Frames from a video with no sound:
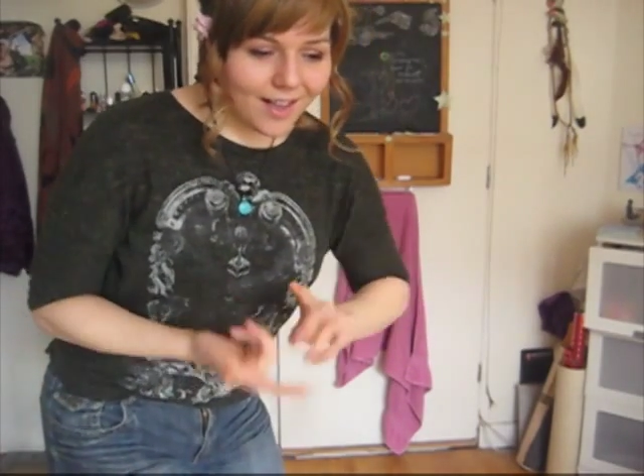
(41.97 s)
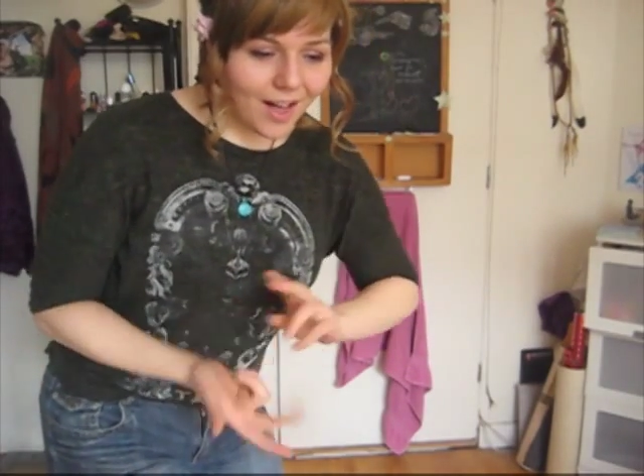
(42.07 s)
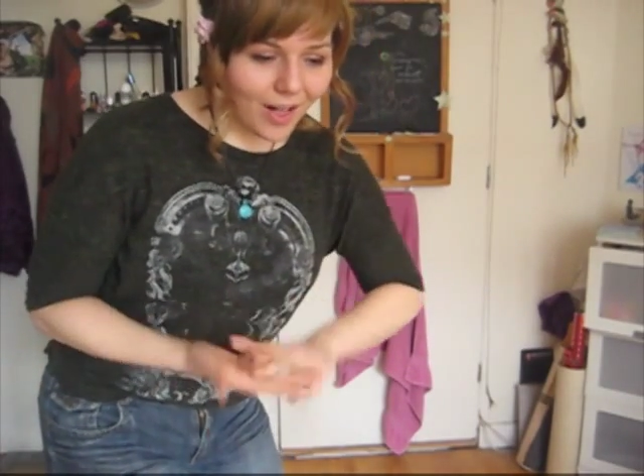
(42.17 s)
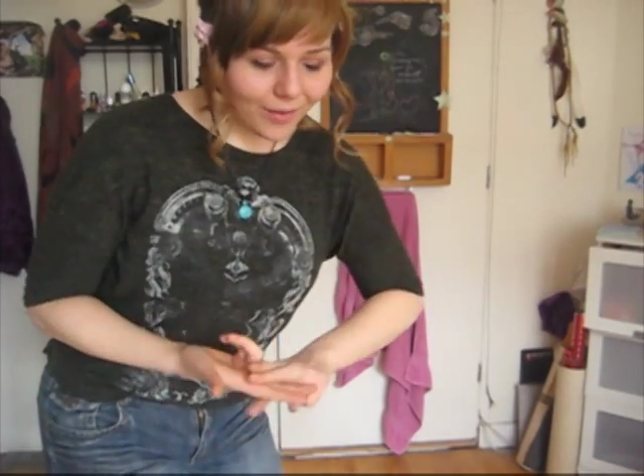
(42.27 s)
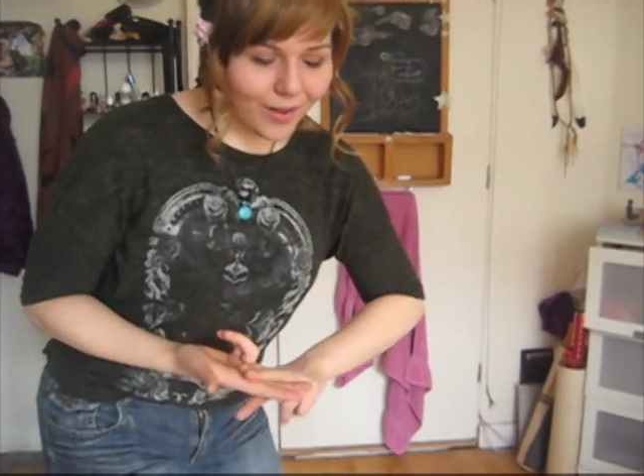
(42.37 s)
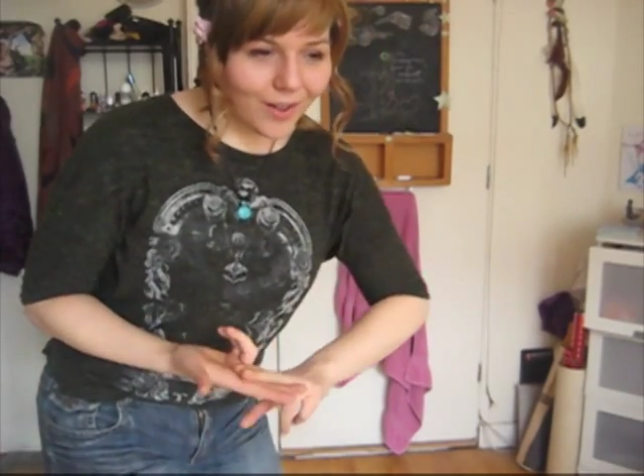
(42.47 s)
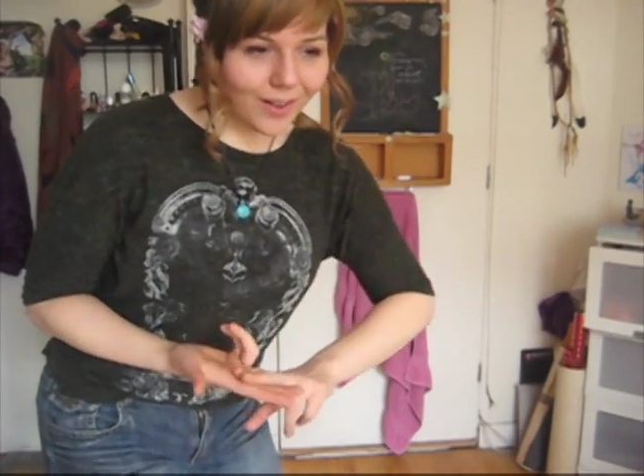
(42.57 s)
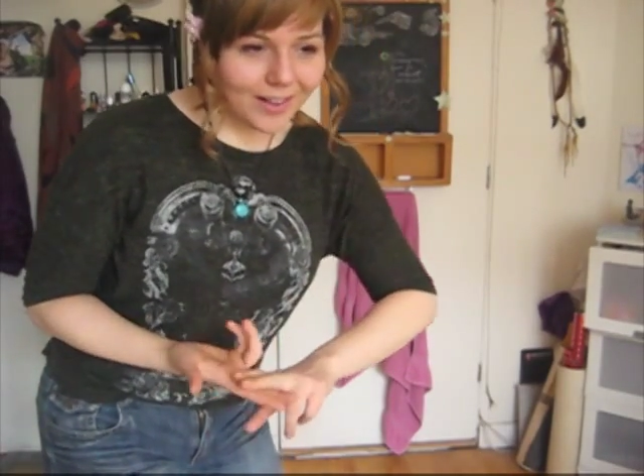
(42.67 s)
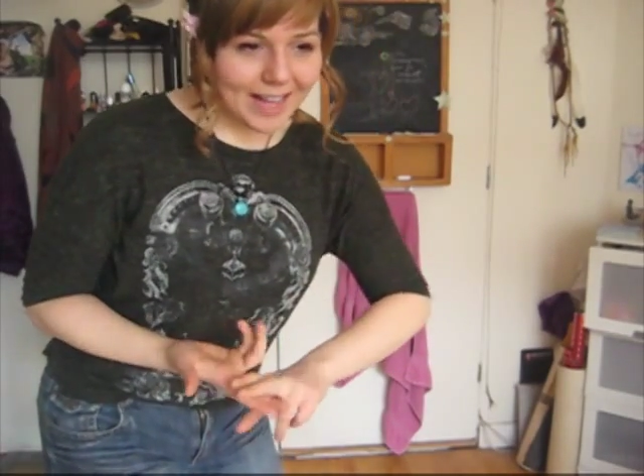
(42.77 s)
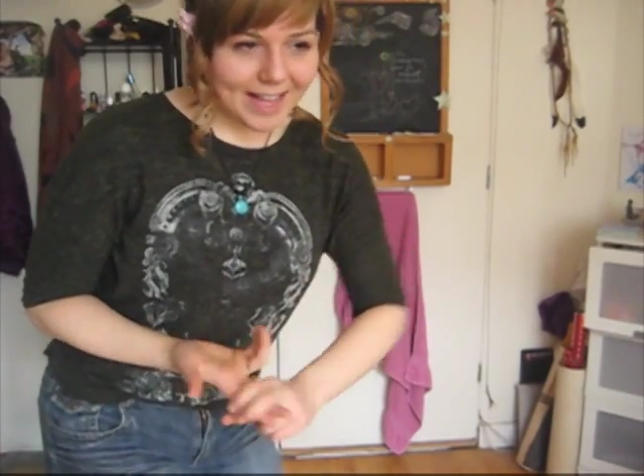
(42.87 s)

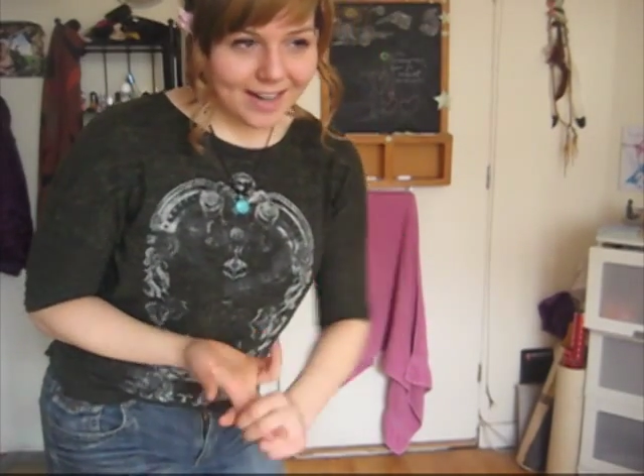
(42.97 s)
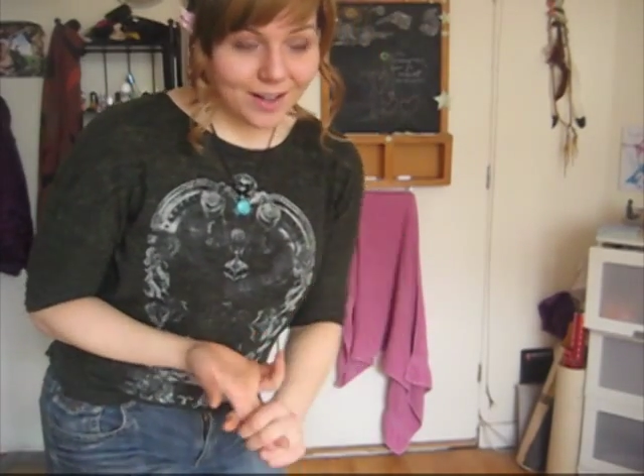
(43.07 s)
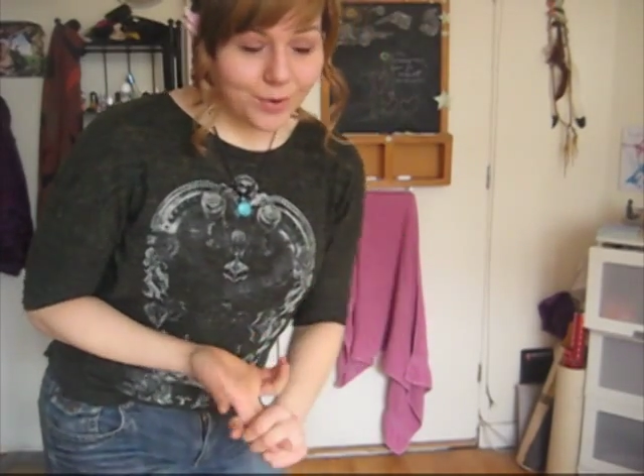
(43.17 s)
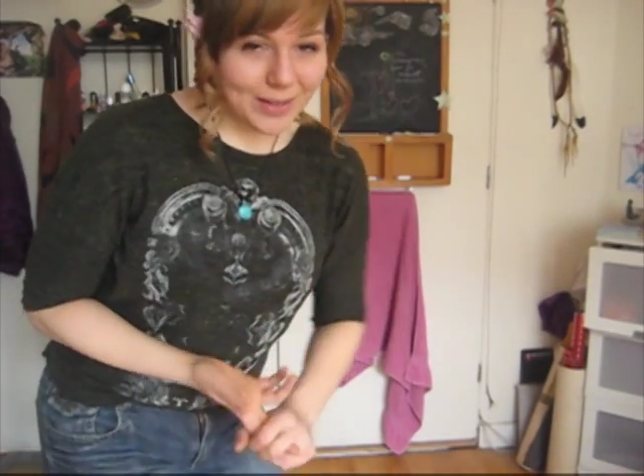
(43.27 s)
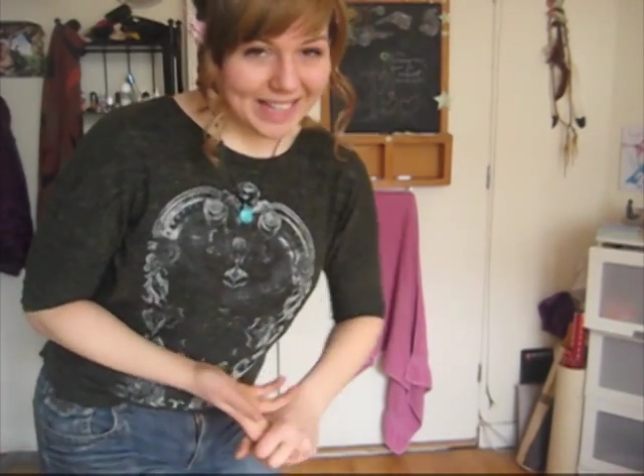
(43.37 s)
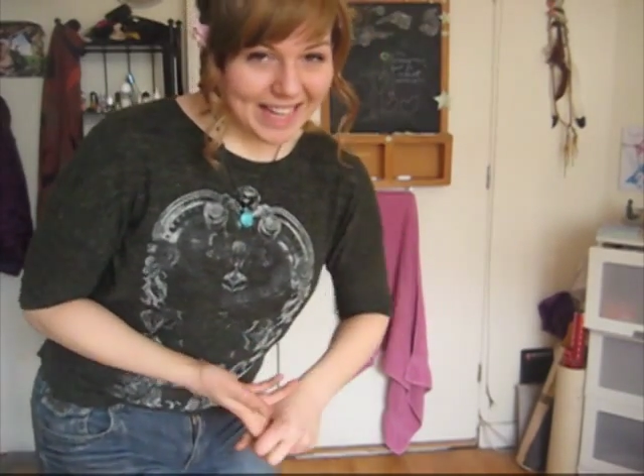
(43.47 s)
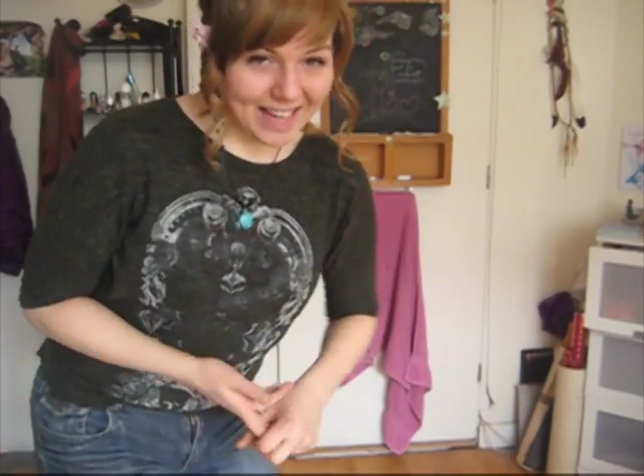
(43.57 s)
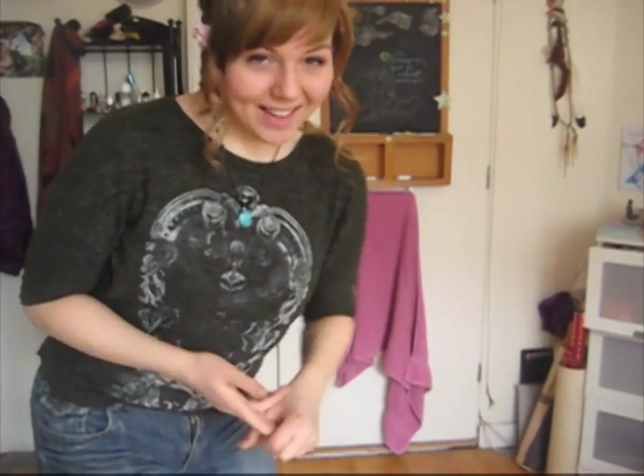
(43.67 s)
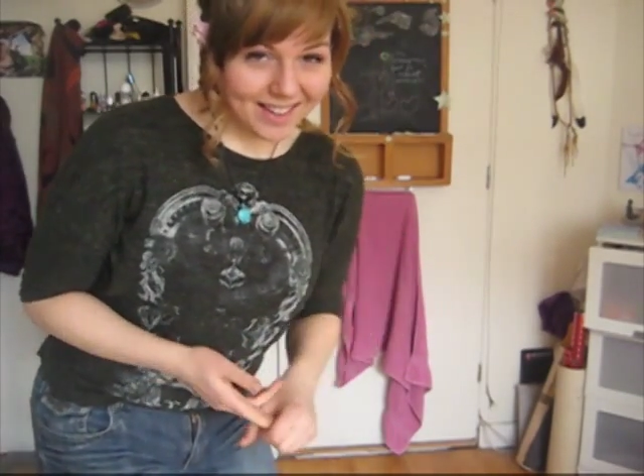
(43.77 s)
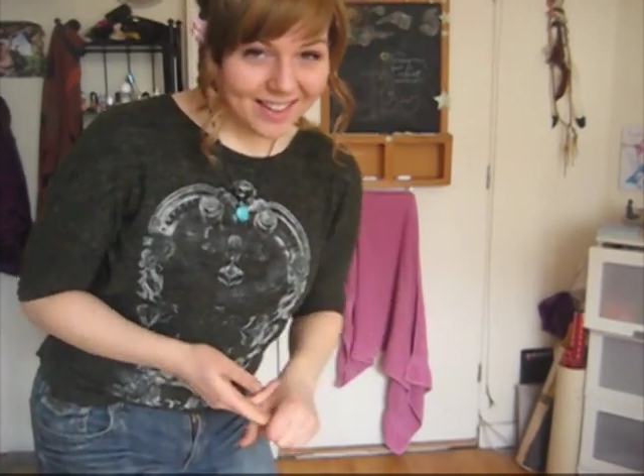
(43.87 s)
alcohol and acrylic ink.